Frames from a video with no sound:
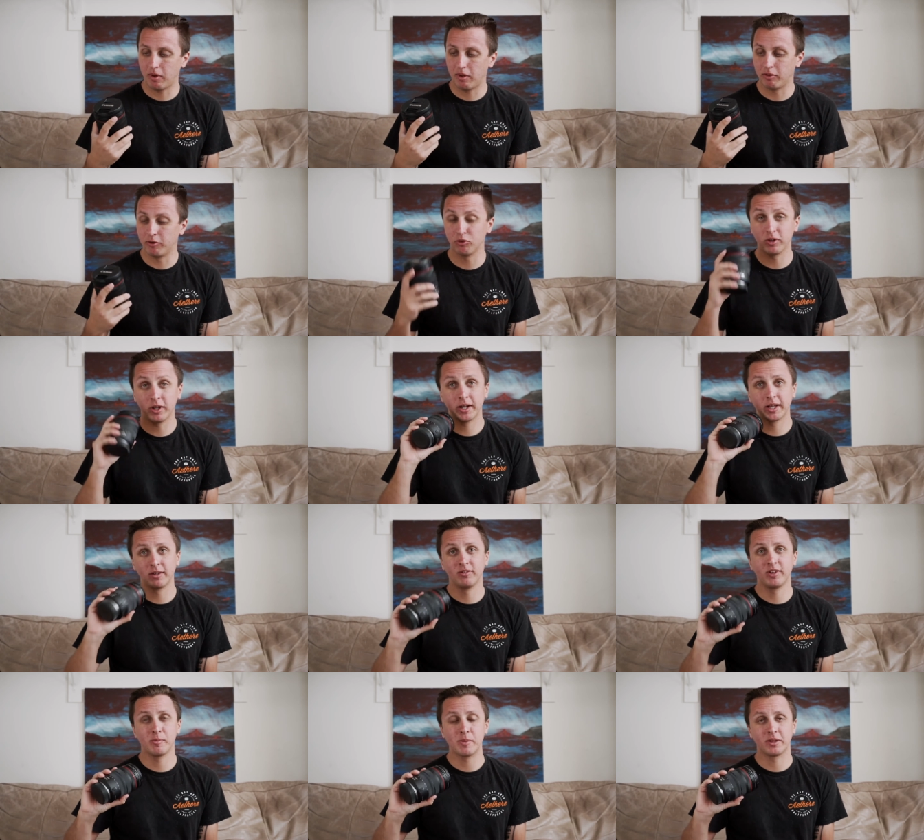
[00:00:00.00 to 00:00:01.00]
there's a lot I
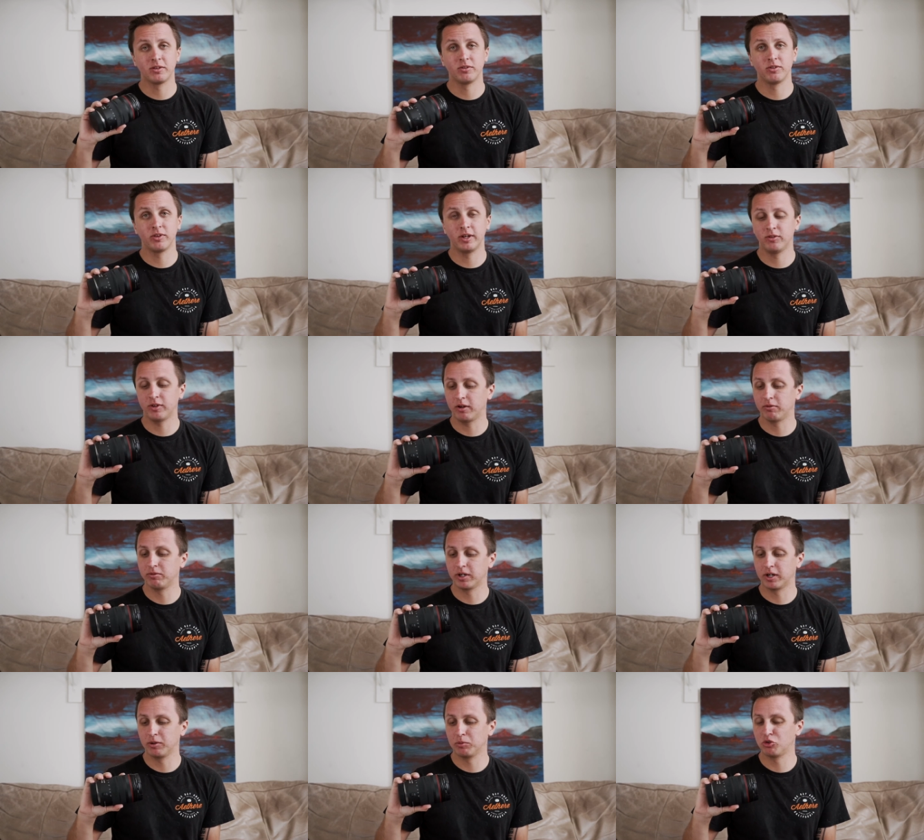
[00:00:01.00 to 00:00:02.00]
can say about this lens. I
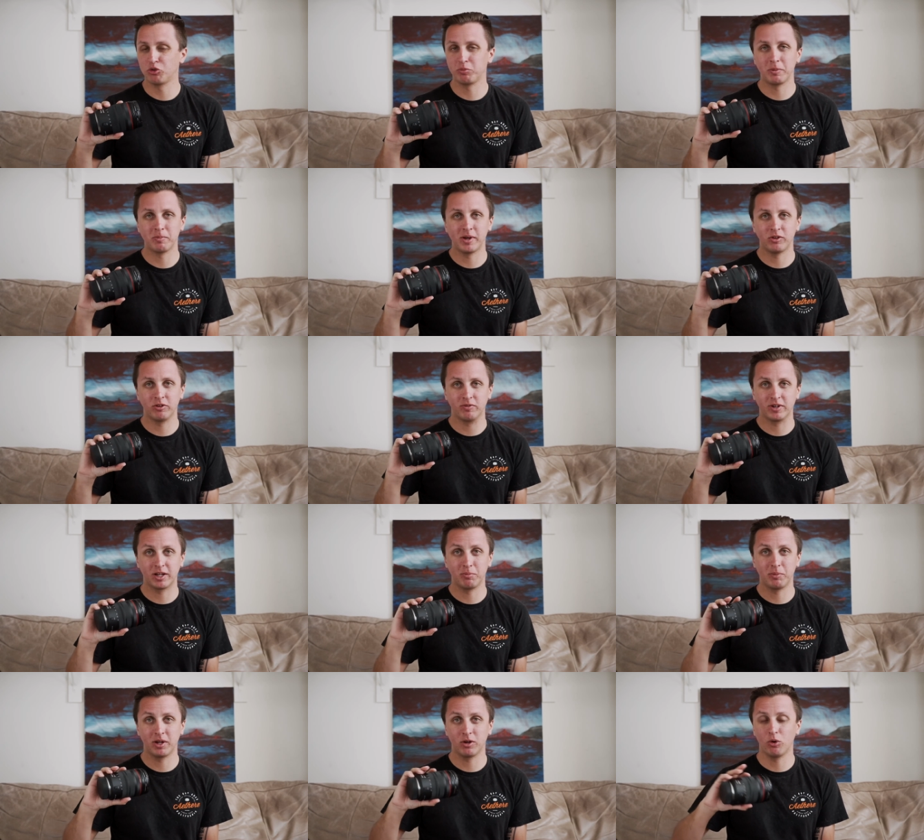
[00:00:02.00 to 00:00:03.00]
figured it'd just be best if I
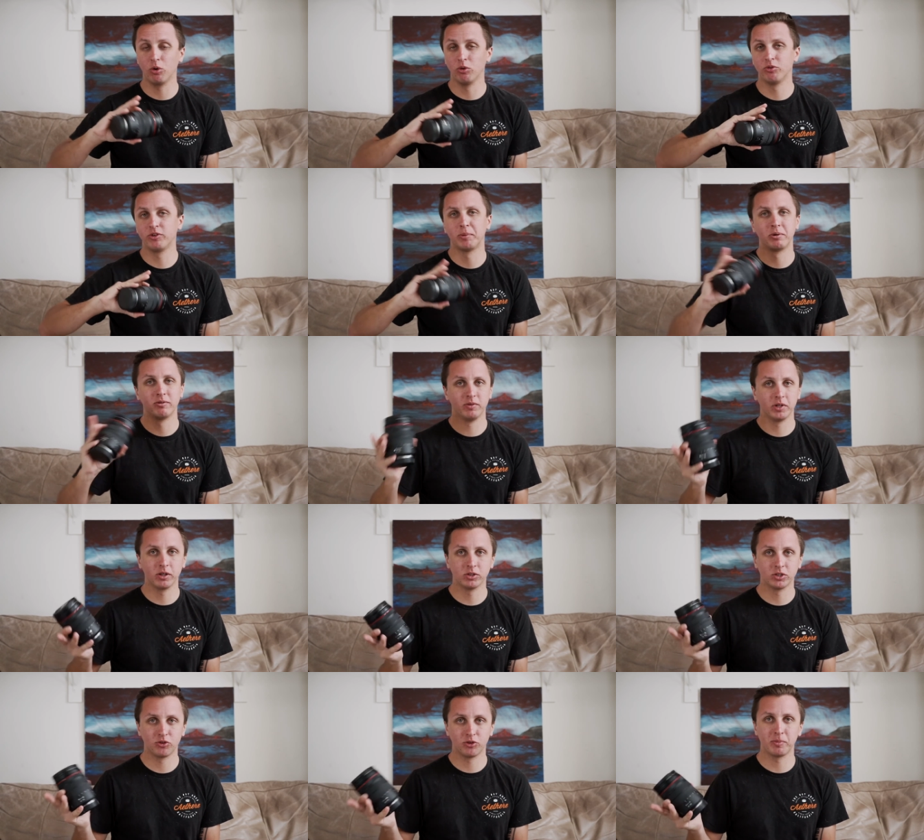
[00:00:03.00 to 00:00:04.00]
can make a whole separate
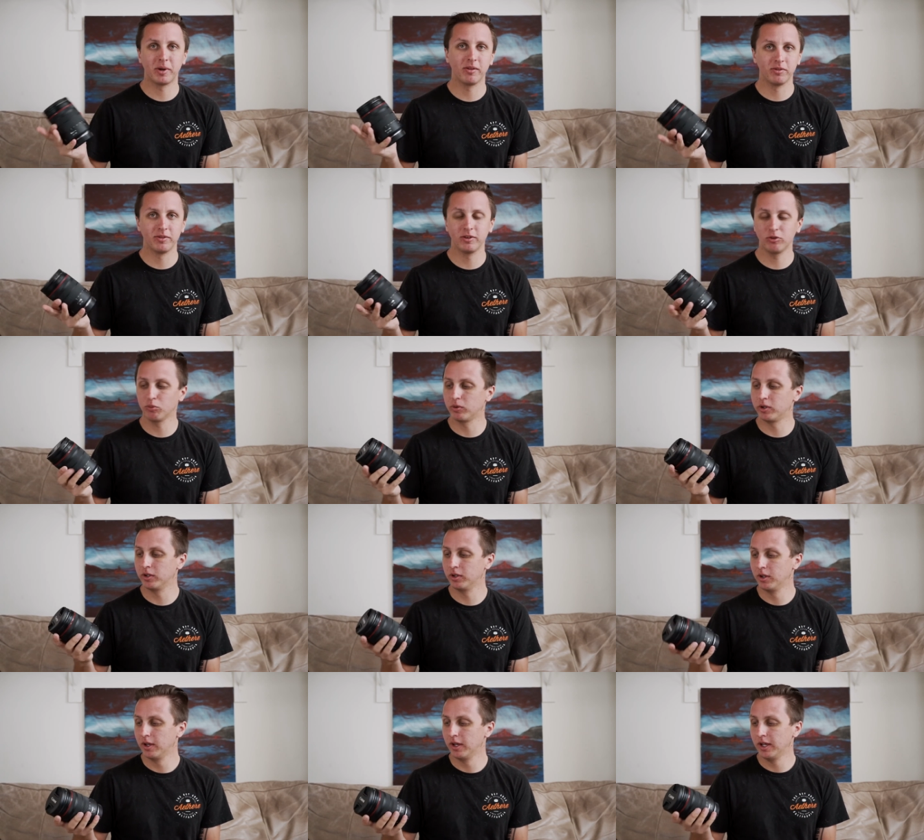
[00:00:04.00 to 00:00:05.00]
video just about this
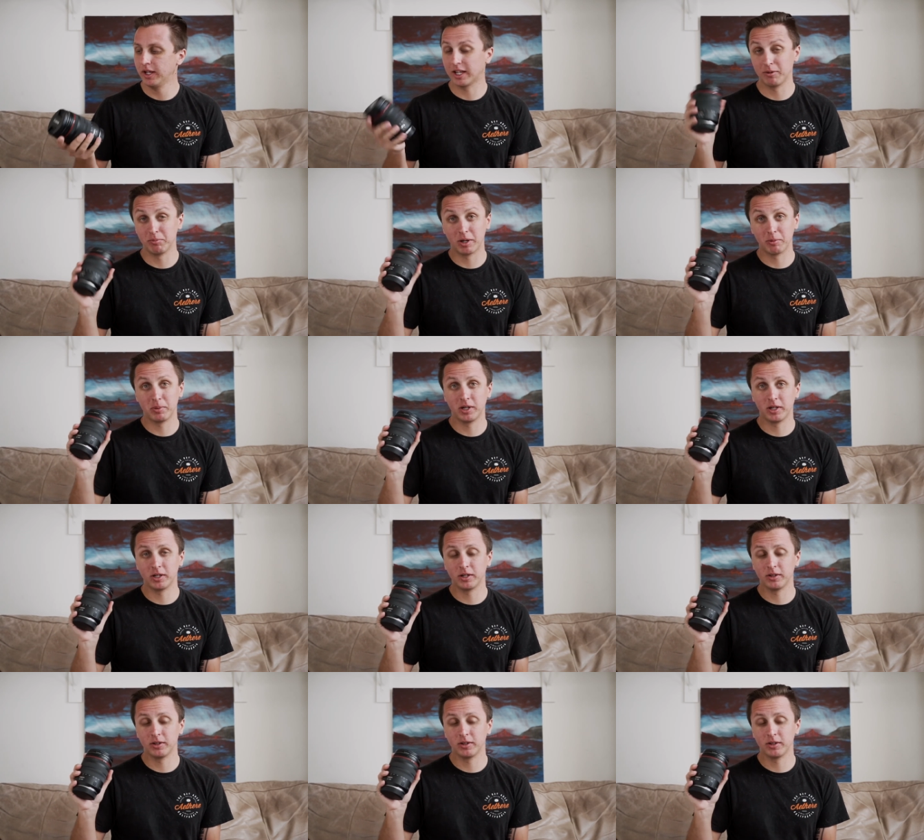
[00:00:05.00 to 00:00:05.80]
one, give my opinion